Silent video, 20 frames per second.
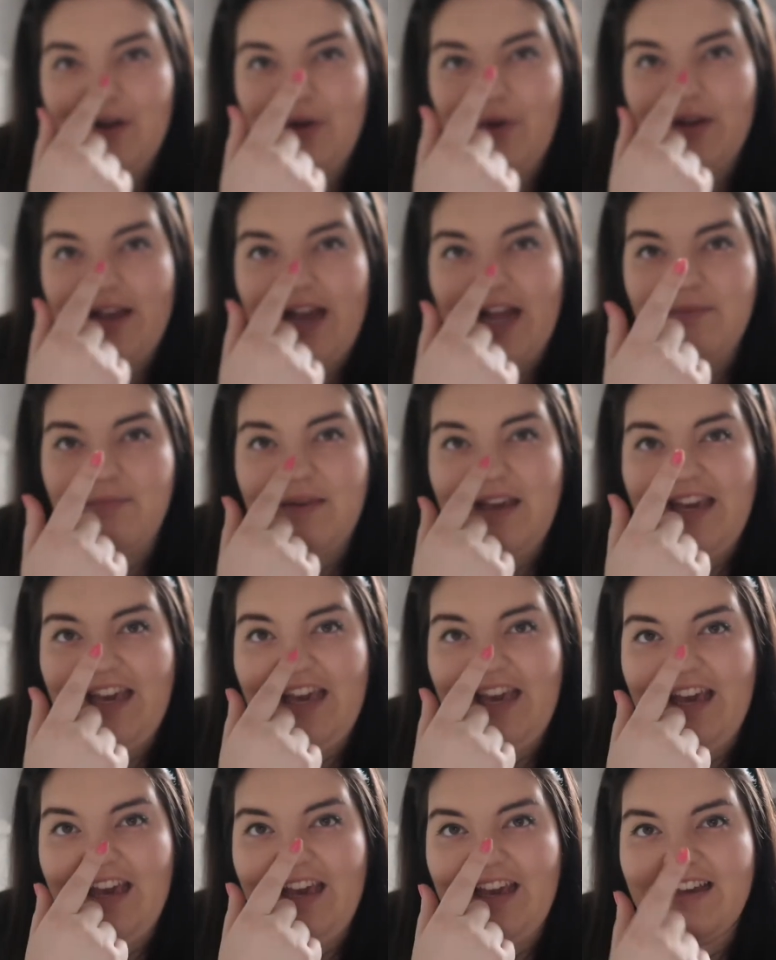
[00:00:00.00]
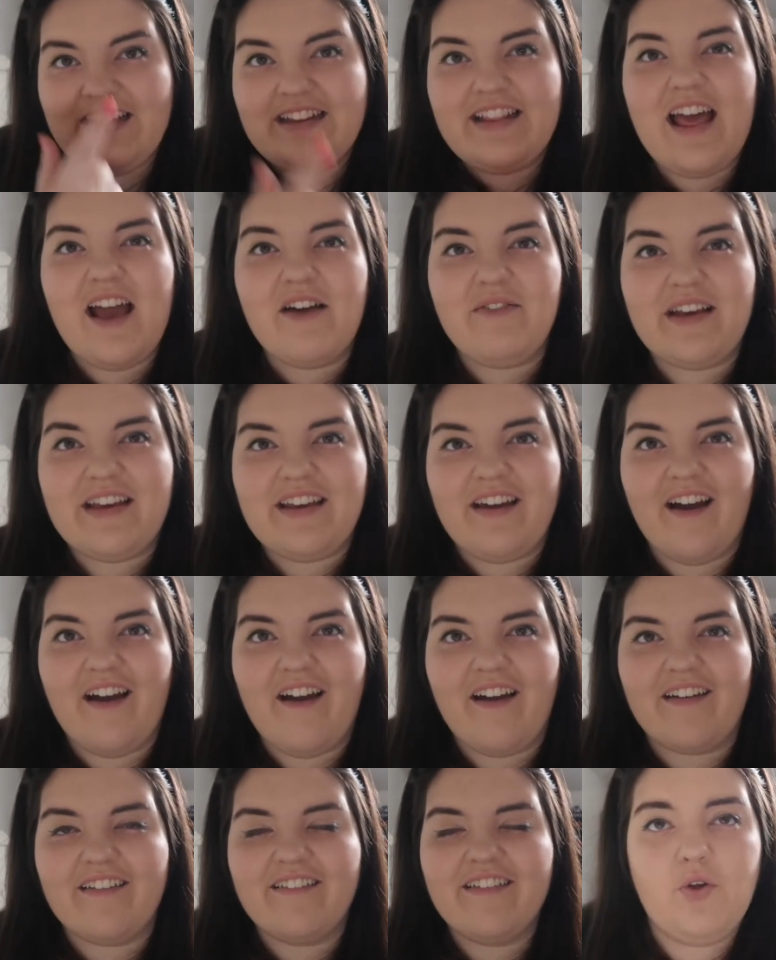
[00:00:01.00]
Look at me. There we
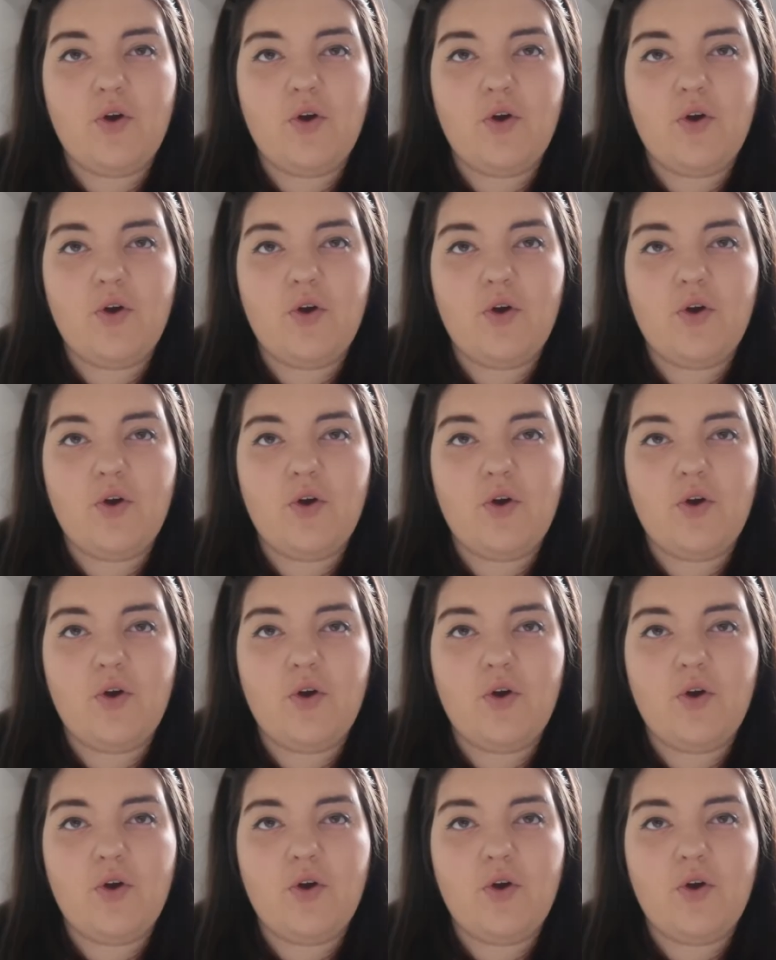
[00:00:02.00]
go.